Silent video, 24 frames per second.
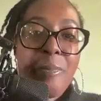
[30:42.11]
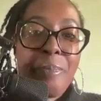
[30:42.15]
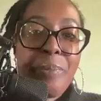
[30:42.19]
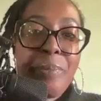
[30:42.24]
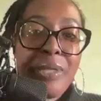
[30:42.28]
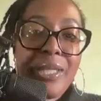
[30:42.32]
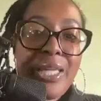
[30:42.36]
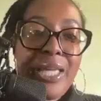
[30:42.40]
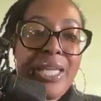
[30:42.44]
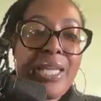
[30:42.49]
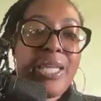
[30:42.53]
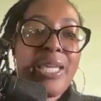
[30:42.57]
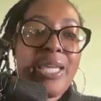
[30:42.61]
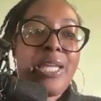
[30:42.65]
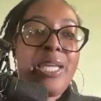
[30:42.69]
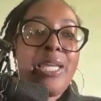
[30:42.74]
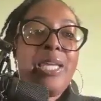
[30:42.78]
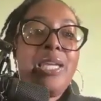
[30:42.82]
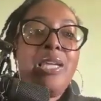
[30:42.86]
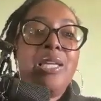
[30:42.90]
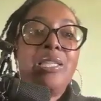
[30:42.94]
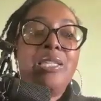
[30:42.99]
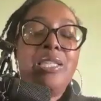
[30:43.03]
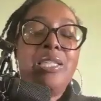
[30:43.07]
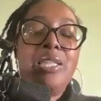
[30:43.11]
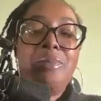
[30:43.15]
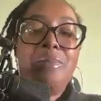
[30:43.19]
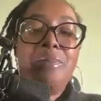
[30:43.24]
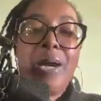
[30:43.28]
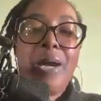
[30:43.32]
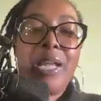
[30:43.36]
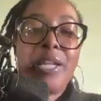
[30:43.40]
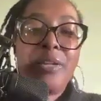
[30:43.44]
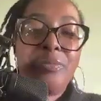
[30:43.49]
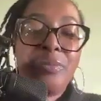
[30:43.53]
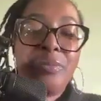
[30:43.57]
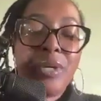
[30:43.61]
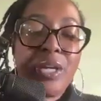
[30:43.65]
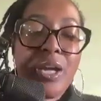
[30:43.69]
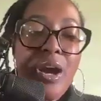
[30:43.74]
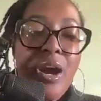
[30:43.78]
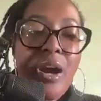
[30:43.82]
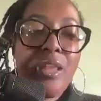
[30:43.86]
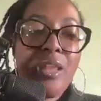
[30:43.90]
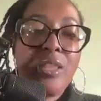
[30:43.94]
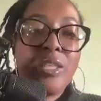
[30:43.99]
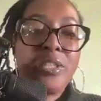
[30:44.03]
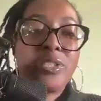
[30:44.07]
A plant can heal anybody,
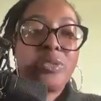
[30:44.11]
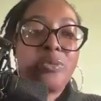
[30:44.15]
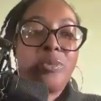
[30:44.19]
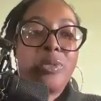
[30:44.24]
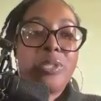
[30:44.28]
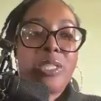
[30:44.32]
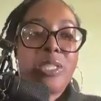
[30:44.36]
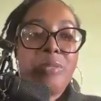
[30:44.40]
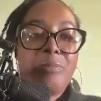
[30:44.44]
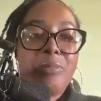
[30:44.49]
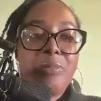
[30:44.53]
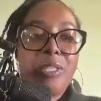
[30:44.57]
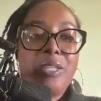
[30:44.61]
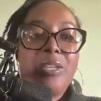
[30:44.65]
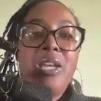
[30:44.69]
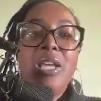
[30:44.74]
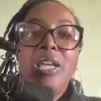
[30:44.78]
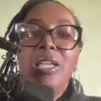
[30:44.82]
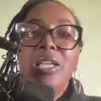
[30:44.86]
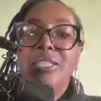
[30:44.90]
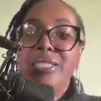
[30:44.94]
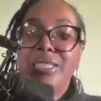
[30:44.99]
regardless of what they believe.